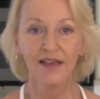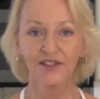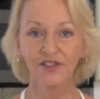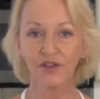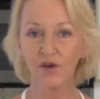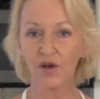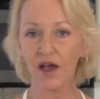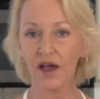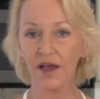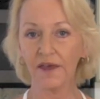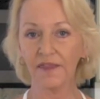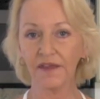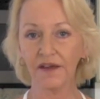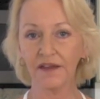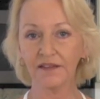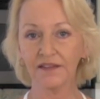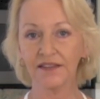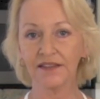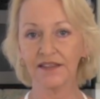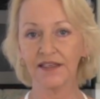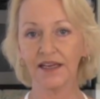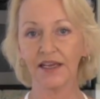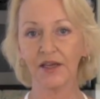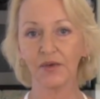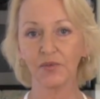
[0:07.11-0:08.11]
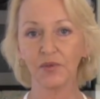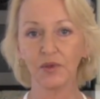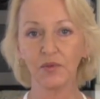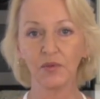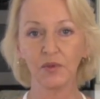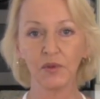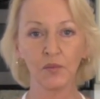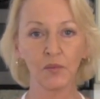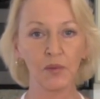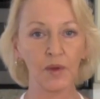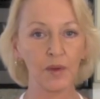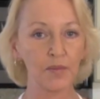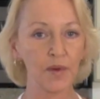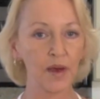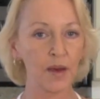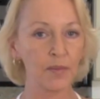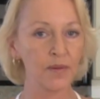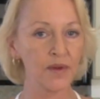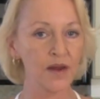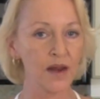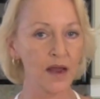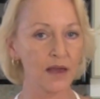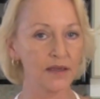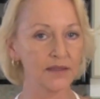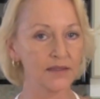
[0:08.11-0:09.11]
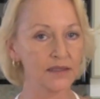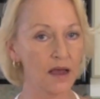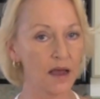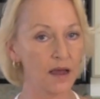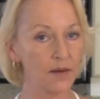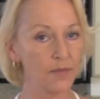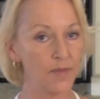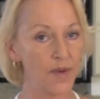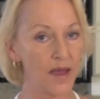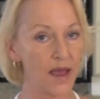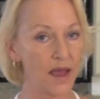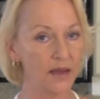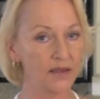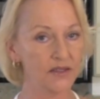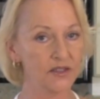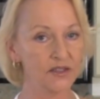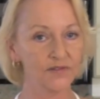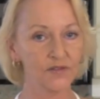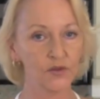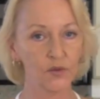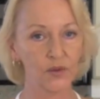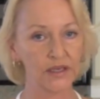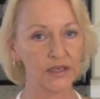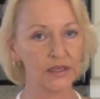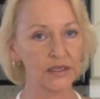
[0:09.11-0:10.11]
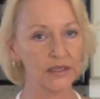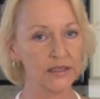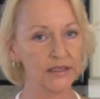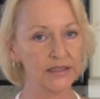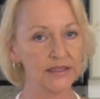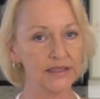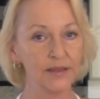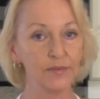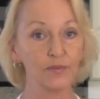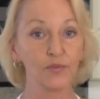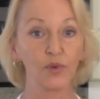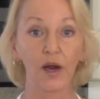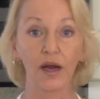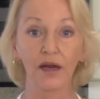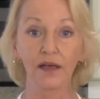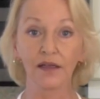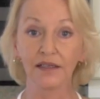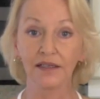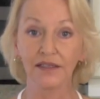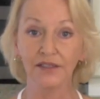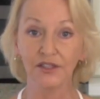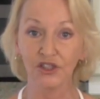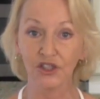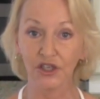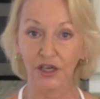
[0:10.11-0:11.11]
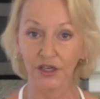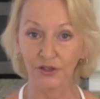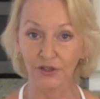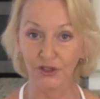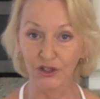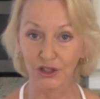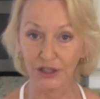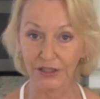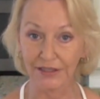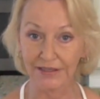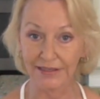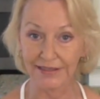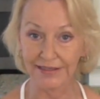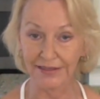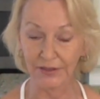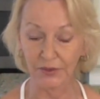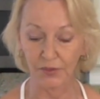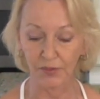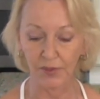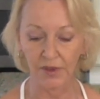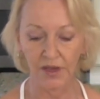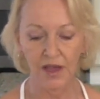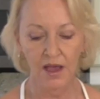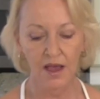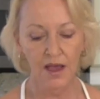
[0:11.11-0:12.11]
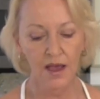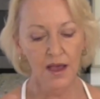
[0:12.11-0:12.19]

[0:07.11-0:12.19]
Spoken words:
So I thought today we would whip up a nice hot batch of quick and easy broccoli cheddar cheese soup.